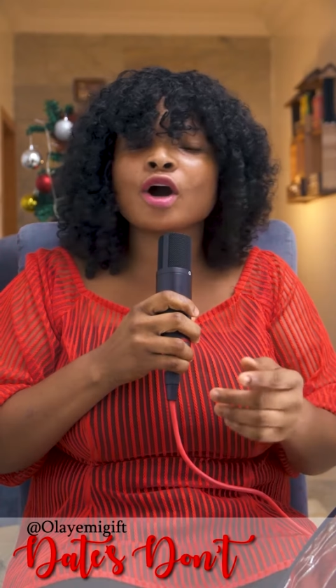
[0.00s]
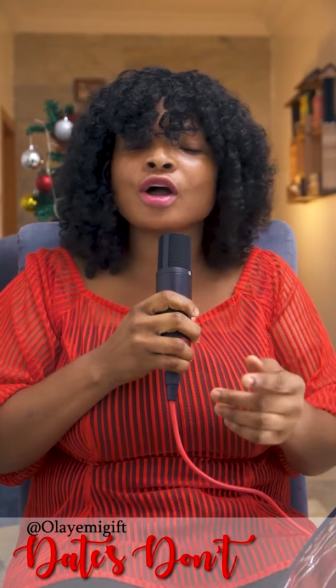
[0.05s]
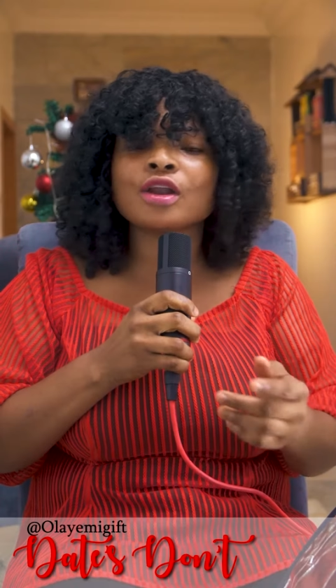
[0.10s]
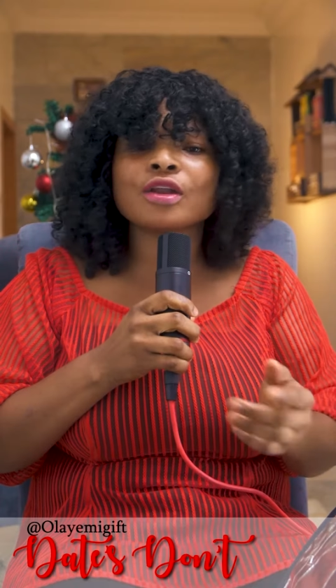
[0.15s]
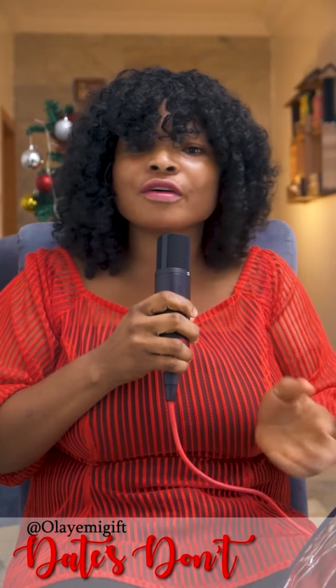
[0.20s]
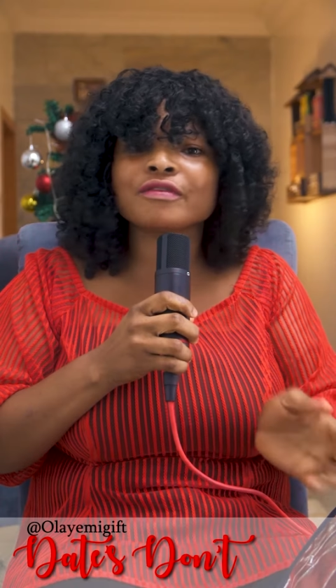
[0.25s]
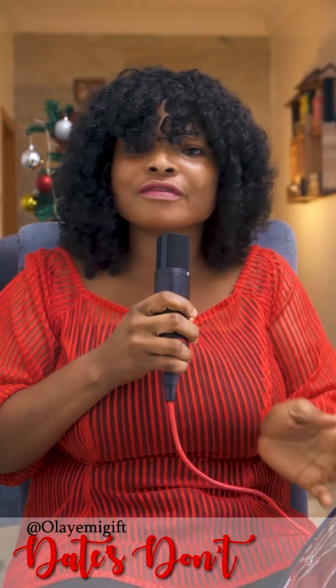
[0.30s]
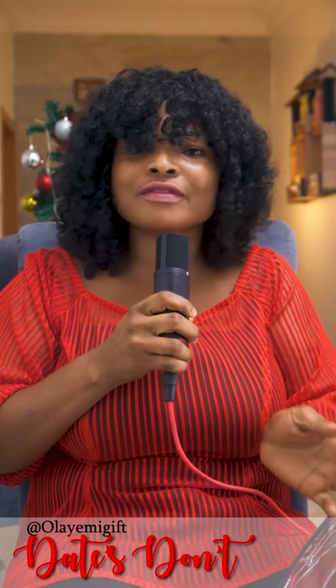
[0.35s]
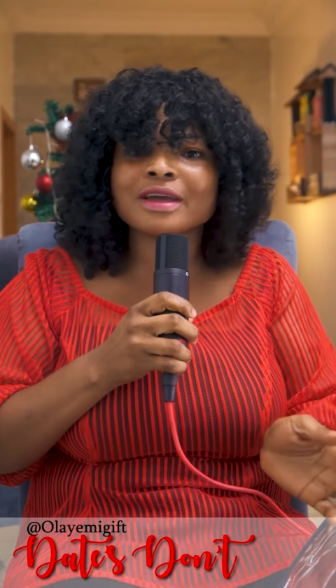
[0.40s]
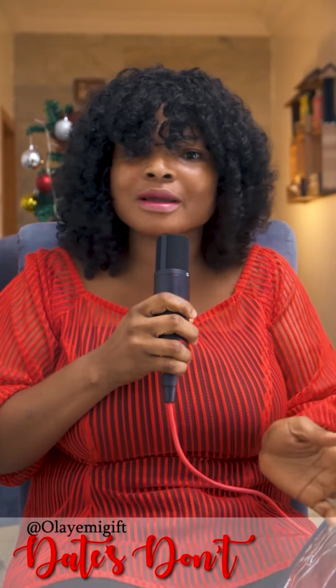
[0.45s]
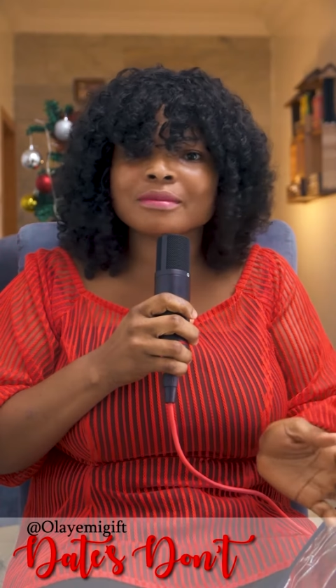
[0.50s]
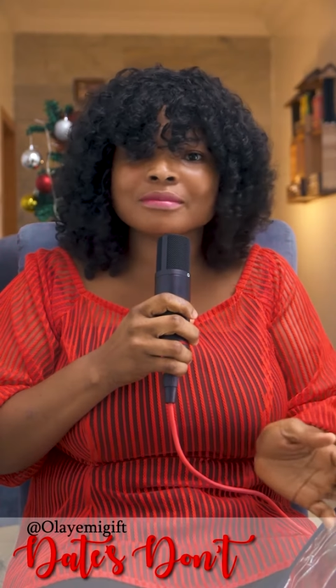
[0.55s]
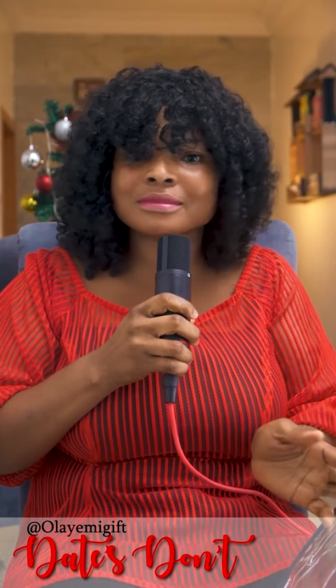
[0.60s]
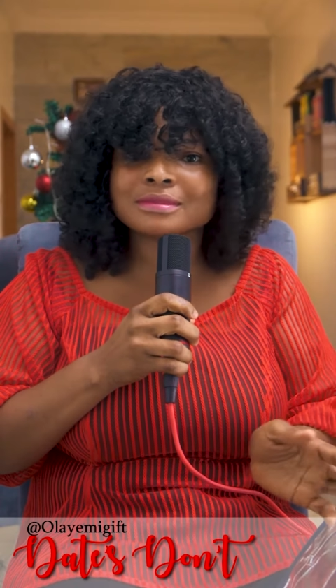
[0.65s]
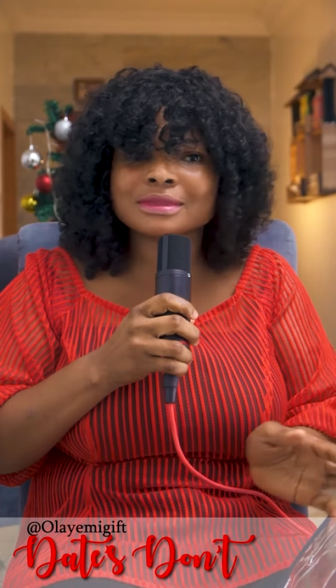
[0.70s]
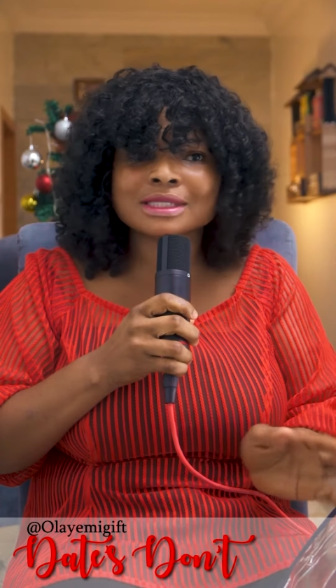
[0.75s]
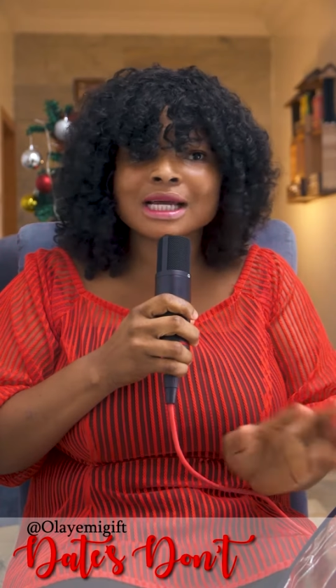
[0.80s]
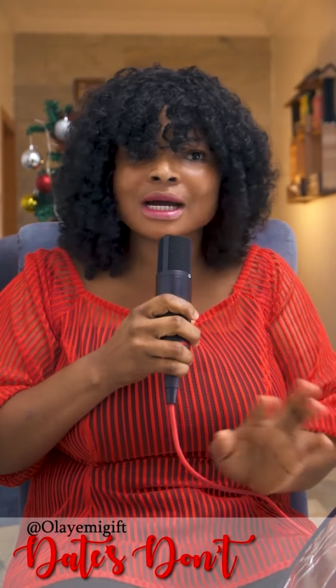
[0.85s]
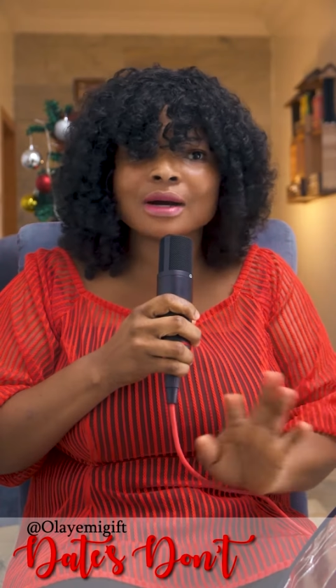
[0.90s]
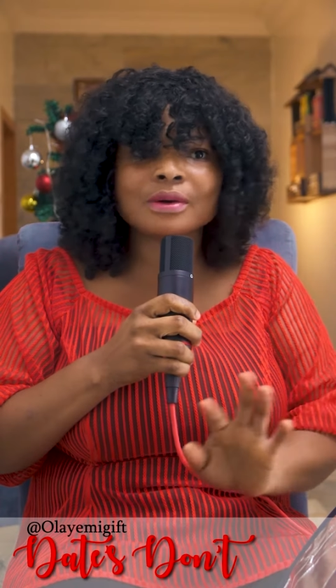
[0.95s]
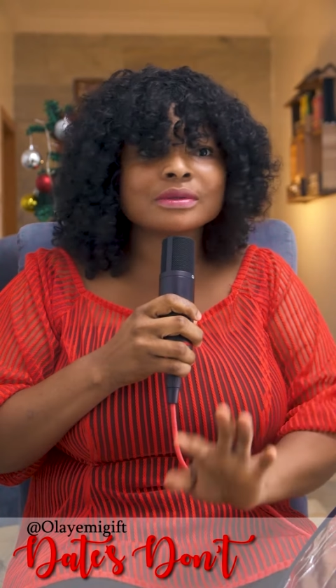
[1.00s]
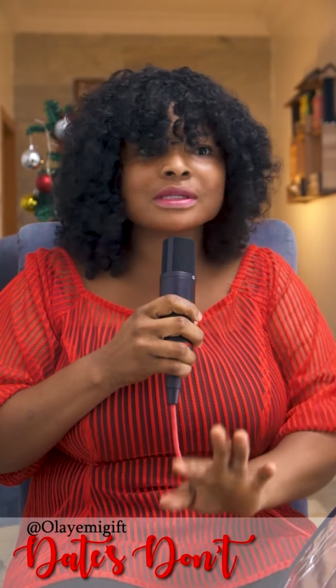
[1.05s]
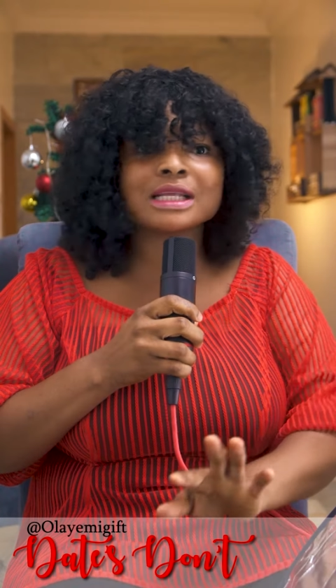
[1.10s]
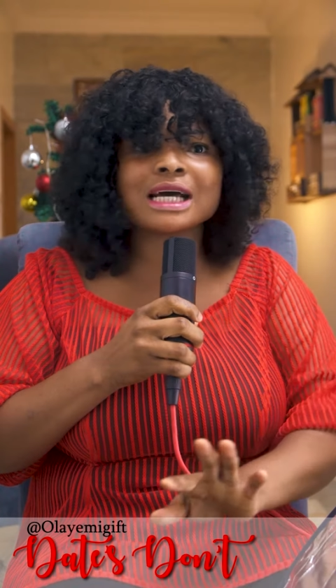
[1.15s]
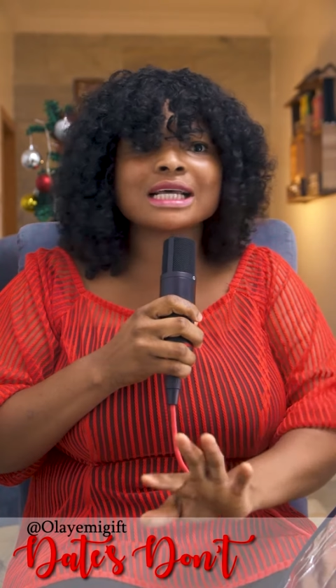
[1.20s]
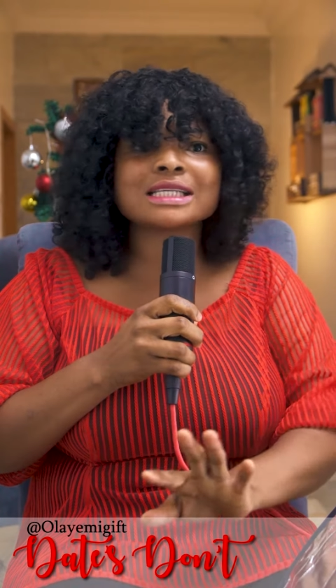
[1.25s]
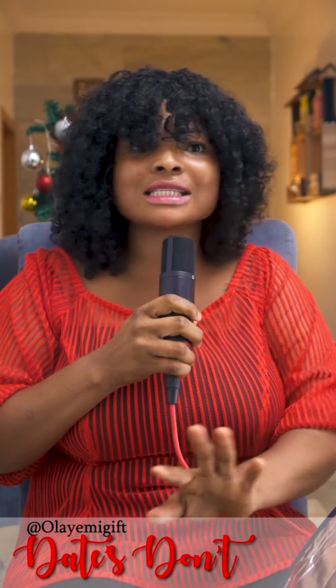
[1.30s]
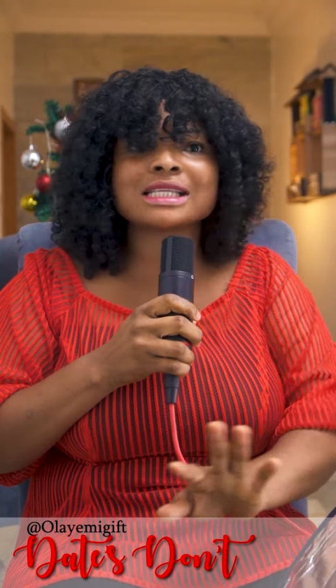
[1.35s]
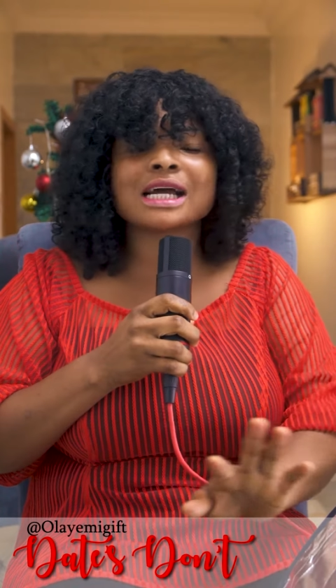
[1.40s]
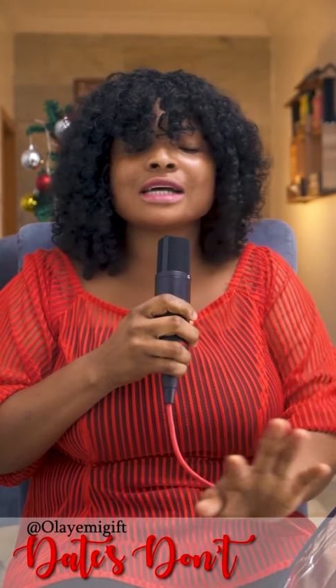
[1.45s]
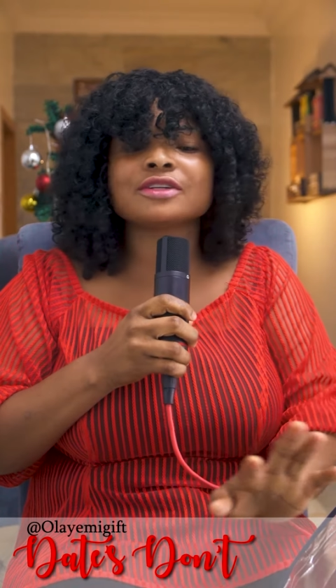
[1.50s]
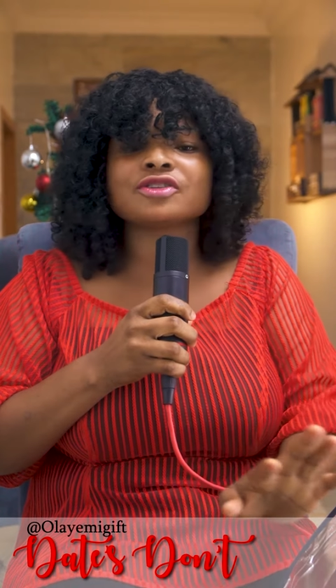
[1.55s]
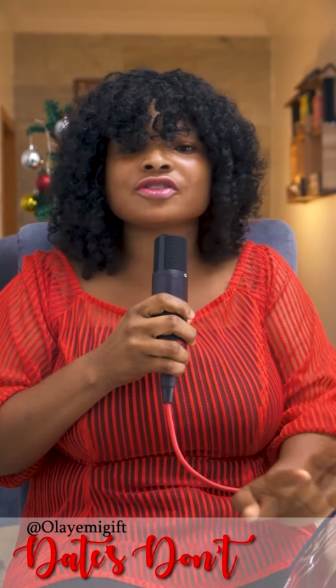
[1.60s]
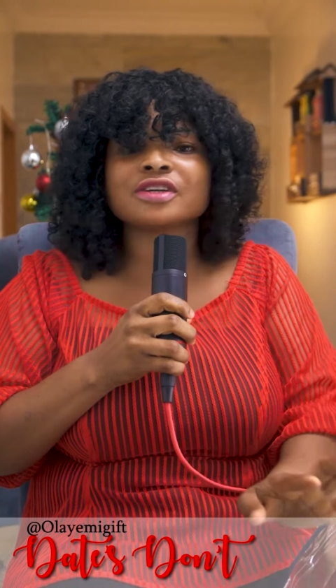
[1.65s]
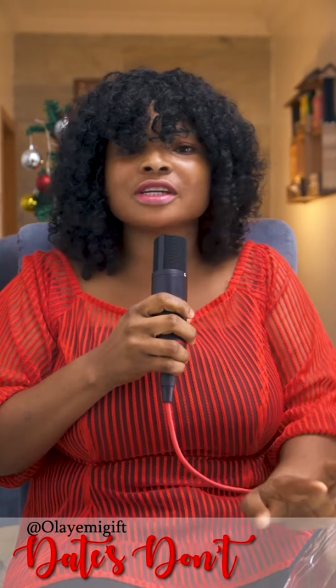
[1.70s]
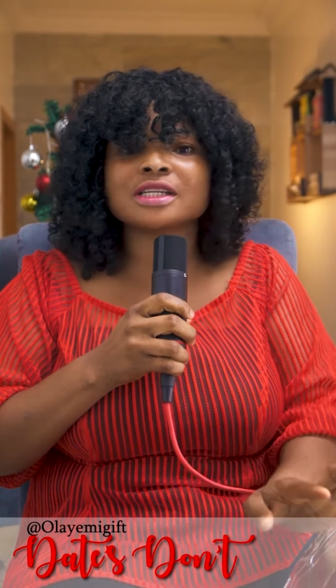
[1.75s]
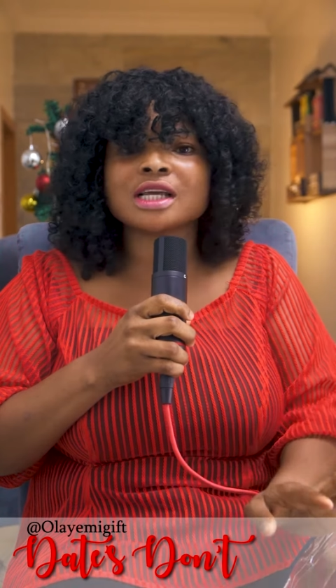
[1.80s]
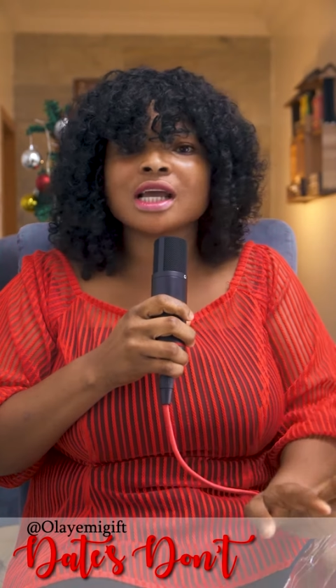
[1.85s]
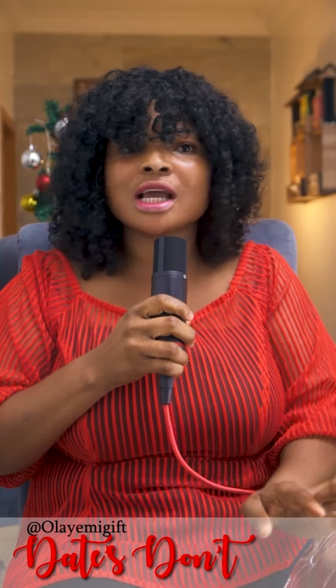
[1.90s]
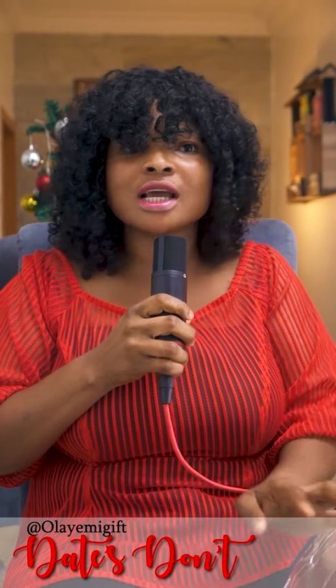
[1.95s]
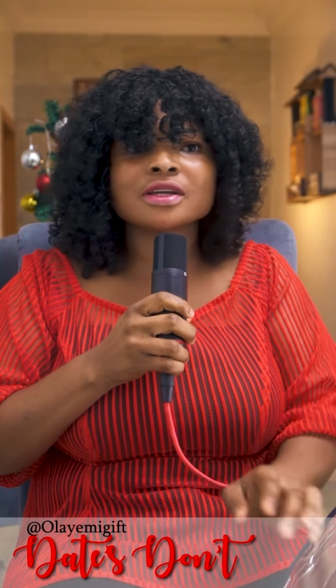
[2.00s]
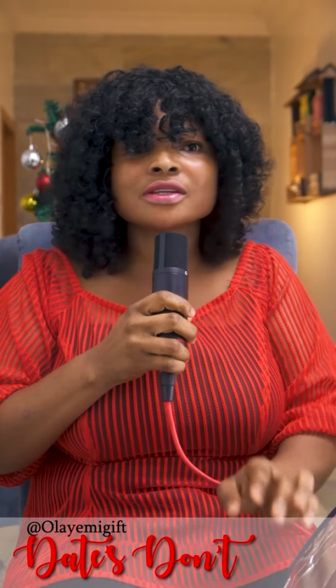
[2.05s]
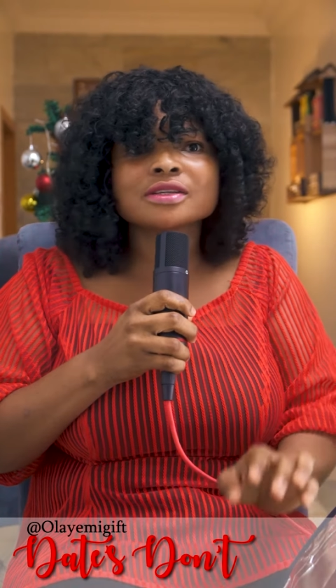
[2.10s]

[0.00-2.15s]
all of them now, that's their trend.